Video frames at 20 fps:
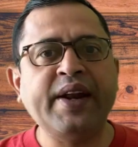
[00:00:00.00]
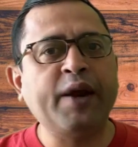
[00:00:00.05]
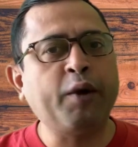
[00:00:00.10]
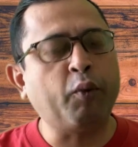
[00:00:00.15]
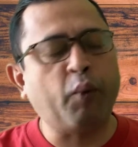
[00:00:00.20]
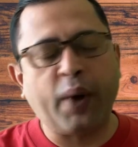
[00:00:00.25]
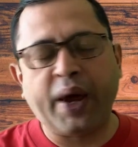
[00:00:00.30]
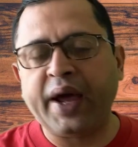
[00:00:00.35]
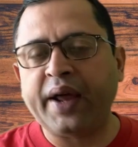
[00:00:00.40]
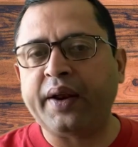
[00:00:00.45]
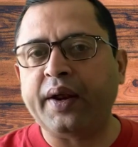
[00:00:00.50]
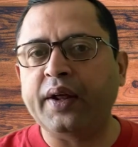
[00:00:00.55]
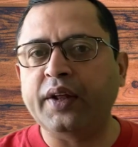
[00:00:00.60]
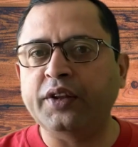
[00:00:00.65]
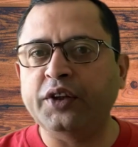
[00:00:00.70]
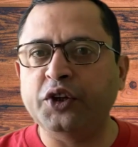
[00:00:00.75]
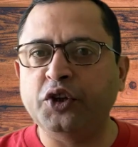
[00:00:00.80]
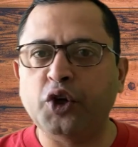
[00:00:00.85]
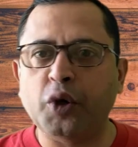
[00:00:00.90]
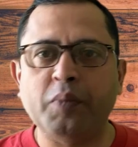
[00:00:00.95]
and where
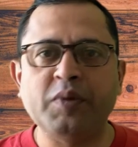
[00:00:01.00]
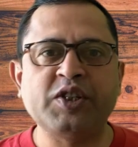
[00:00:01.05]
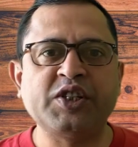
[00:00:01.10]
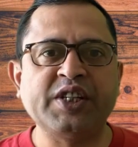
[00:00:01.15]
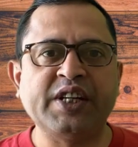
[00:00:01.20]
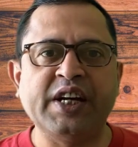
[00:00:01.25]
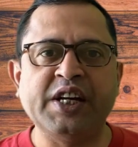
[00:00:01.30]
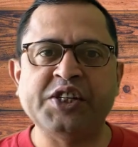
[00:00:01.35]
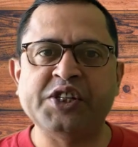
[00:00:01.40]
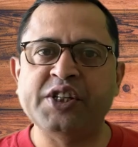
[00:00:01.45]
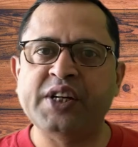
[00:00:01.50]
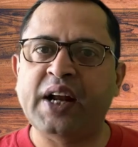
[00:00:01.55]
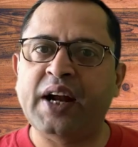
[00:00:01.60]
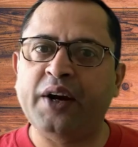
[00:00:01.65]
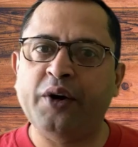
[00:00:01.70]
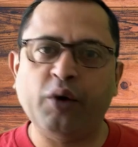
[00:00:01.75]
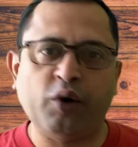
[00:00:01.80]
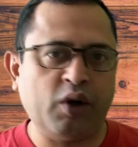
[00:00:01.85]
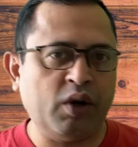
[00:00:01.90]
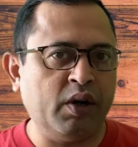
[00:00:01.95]
the domestication
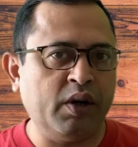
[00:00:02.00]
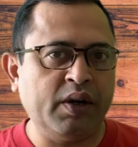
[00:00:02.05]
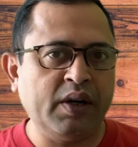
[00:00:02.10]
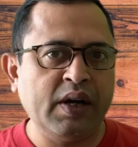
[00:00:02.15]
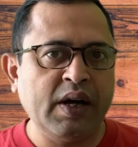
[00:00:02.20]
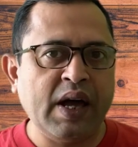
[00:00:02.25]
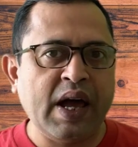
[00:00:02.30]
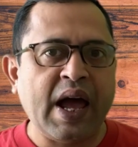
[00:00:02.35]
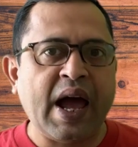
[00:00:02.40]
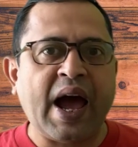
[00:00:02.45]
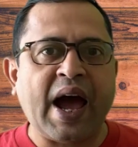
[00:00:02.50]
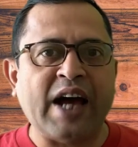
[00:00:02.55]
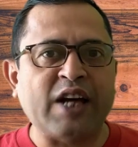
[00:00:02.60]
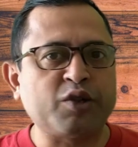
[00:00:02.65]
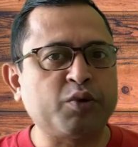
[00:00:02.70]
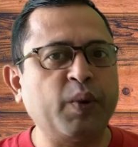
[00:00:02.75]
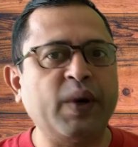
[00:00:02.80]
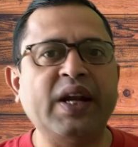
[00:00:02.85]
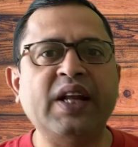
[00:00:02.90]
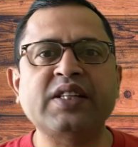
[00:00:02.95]
had occurred,
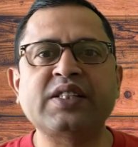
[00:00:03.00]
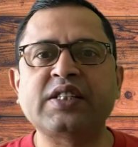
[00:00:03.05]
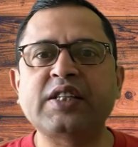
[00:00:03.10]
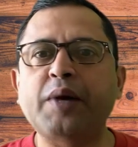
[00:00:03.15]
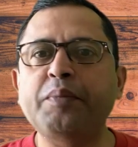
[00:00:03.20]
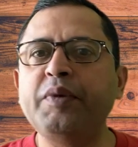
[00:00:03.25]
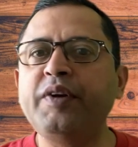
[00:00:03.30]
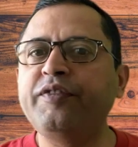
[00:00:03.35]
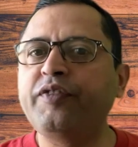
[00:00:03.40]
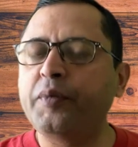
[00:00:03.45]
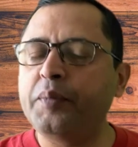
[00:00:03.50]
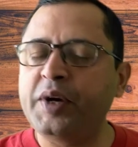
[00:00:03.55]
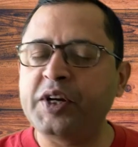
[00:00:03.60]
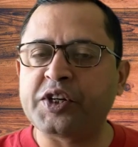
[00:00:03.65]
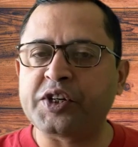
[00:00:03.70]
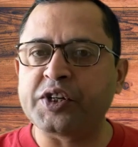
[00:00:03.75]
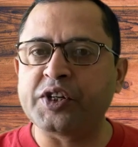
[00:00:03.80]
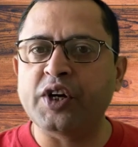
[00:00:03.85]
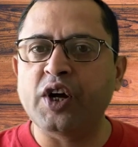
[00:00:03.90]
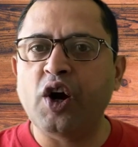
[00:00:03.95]
as well as some
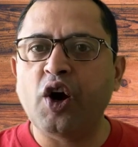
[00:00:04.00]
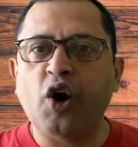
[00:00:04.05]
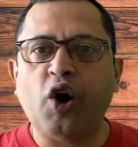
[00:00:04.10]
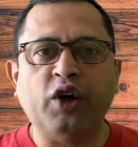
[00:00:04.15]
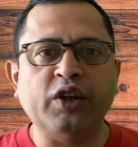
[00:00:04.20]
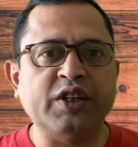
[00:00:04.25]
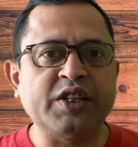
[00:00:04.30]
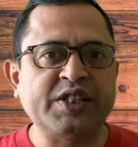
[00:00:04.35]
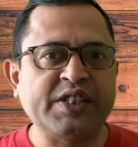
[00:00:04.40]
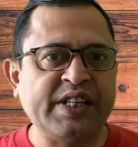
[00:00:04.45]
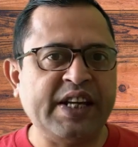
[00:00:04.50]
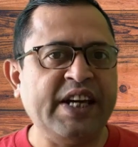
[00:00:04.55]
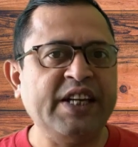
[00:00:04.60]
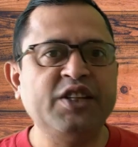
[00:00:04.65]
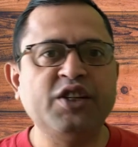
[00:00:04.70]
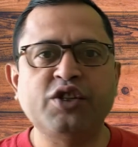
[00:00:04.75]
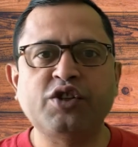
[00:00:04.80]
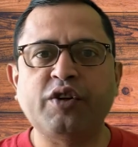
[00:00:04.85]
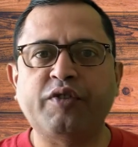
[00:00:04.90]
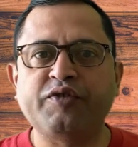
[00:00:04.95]
information on the
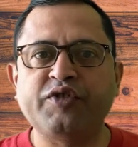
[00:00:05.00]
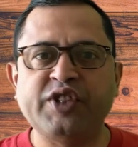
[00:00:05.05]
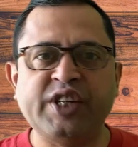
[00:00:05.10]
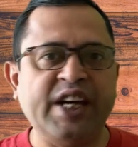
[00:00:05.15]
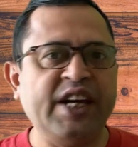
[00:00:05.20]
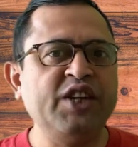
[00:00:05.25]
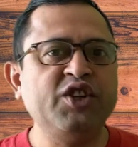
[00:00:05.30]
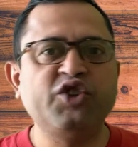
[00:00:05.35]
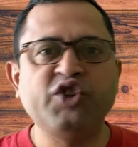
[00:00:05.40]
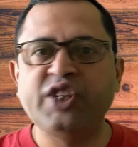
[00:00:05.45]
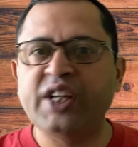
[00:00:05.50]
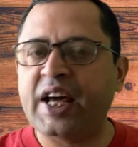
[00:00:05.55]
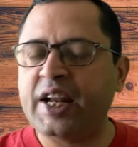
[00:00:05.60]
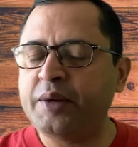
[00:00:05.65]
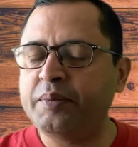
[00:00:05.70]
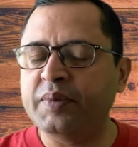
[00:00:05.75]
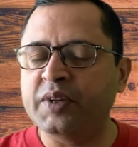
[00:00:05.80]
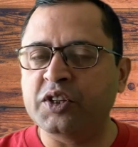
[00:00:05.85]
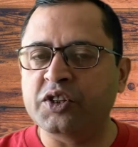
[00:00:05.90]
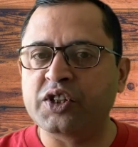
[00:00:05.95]
stages of change in
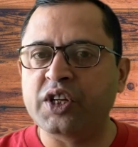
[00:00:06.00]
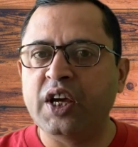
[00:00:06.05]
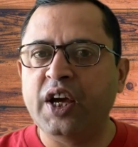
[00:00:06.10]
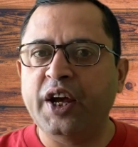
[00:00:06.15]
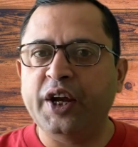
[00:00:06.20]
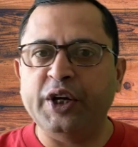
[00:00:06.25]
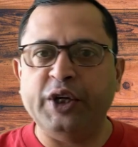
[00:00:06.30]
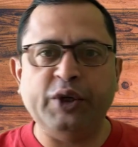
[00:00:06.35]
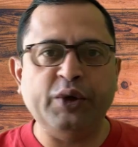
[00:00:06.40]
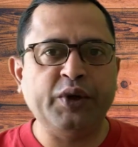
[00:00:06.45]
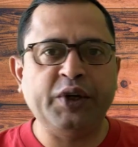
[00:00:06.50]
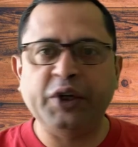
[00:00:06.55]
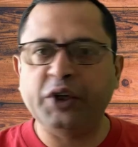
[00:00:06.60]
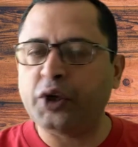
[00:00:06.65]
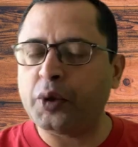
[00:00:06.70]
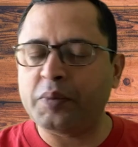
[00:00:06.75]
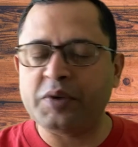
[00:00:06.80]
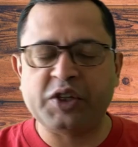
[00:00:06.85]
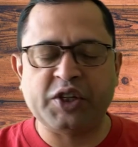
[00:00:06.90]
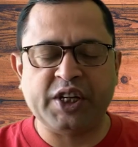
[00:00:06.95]
animals during
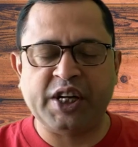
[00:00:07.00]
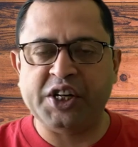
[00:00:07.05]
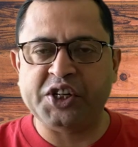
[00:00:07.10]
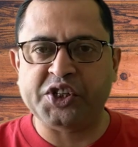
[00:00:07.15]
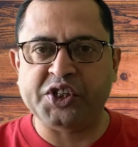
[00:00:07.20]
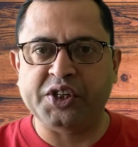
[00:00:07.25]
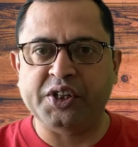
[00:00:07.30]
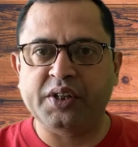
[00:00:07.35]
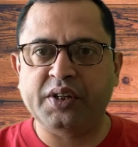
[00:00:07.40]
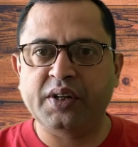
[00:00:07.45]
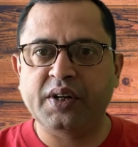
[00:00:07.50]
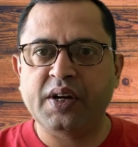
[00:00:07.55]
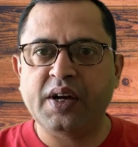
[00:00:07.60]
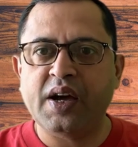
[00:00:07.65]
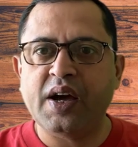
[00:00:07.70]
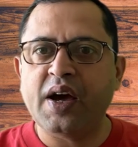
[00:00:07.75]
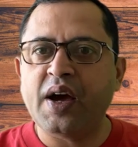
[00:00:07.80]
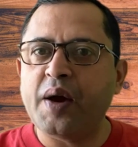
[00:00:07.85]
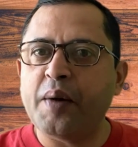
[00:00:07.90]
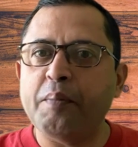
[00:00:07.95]
domestication.
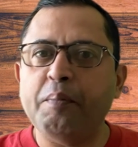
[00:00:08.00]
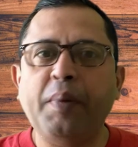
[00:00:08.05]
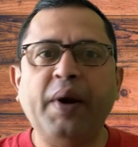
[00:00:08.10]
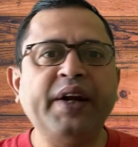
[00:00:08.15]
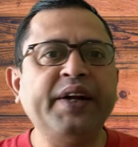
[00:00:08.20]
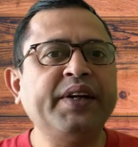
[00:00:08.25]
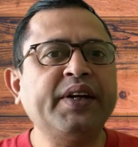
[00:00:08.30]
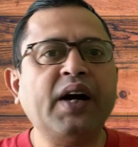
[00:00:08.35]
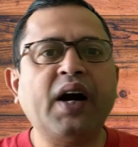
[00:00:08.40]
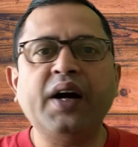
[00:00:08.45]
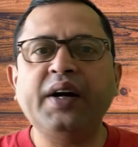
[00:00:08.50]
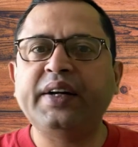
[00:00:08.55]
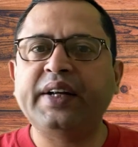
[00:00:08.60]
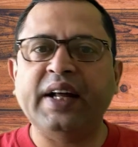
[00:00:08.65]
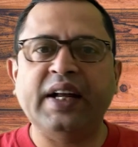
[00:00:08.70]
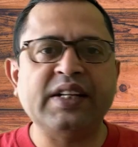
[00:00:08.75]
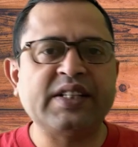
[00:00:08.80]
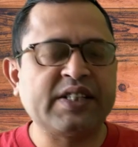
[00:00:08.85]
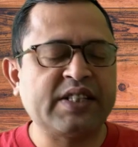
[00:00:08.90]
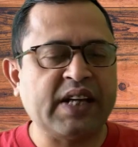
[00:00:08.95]
But it can't
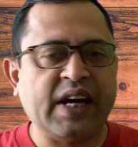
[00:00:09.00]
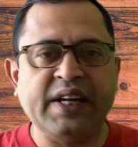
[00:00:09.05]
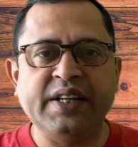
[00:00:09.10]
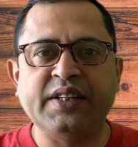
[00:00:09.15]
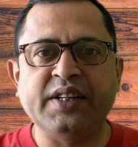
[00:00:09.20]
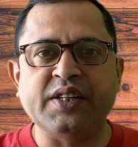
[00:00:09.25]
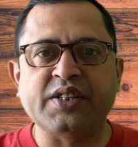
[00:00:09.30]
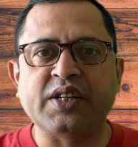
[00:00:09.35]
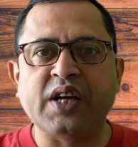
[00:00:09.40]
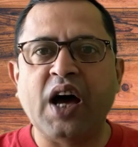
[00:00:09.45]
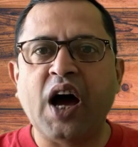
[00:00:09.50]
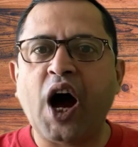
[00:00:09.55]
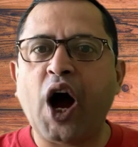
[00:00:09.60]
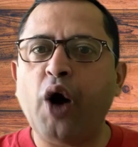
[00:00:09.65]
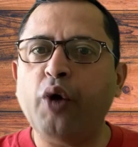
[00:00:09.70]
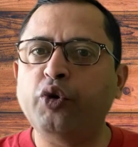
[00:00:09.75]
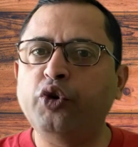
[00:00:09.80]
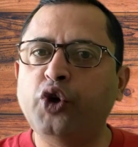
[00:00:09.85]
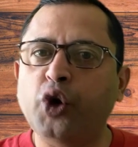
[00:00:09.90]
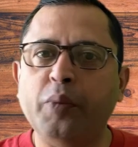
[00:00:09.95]
tell scientists
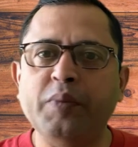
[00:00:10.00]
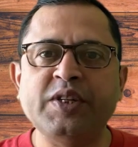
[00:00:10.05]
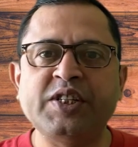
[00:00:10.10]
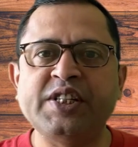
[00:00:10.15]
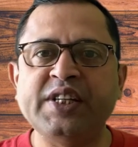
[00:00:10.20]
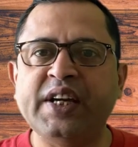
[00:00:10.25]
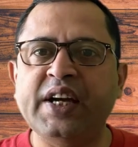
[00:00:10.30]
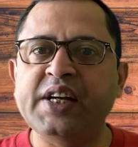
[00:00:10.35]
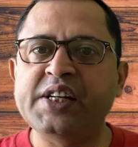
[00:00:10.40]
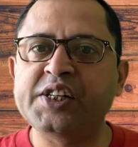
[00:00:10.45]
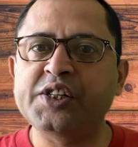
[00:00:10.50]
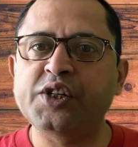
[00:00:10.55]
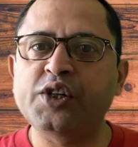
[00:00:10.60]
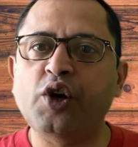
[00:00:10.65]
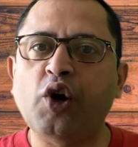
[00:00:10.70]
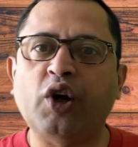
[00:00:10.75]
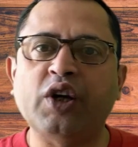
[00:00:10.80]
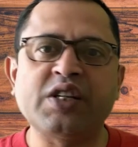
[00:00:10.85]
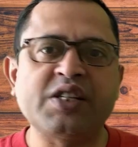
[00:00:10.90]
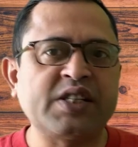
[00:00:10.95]
how domestication
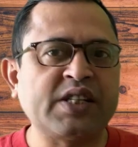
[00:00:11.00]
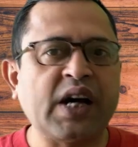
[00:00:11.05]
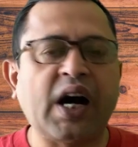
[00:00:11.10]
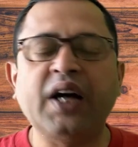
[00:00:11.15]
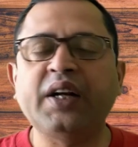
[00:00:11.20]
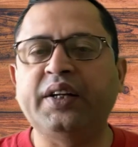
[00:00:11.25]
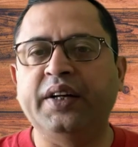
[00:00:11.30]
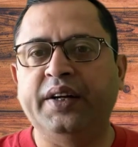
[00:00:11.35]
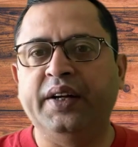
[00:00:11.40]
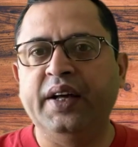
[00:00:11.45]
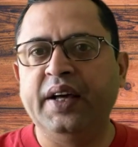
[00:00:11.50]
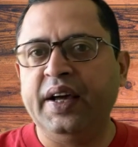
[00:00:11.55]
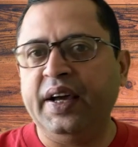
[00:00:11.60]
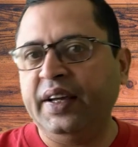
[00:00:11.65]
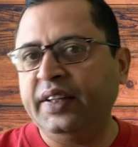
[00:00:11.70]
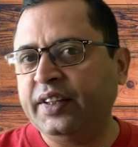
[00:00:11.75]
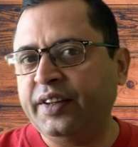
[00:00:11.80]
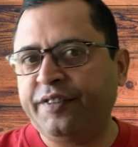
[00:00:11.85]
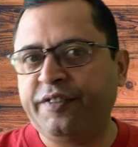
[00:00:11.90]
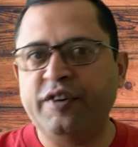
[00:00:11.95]
got started
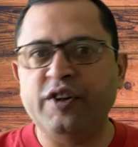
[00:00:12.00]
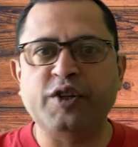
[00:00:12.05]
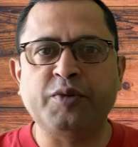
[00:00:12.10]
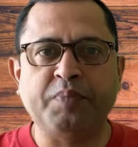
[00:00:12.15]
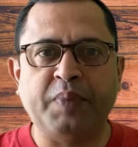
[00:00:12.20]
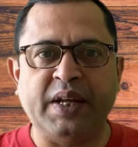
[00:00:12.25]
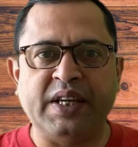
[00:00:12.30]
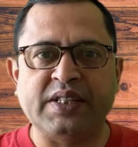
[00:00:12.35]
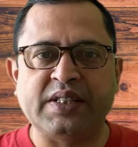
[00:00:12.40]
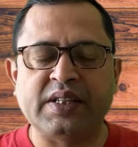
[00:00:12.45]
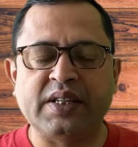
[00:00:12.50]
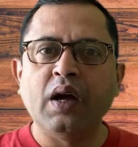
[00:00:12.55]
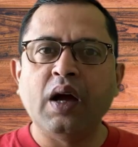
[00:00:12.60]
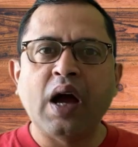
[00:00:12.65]
in the first place.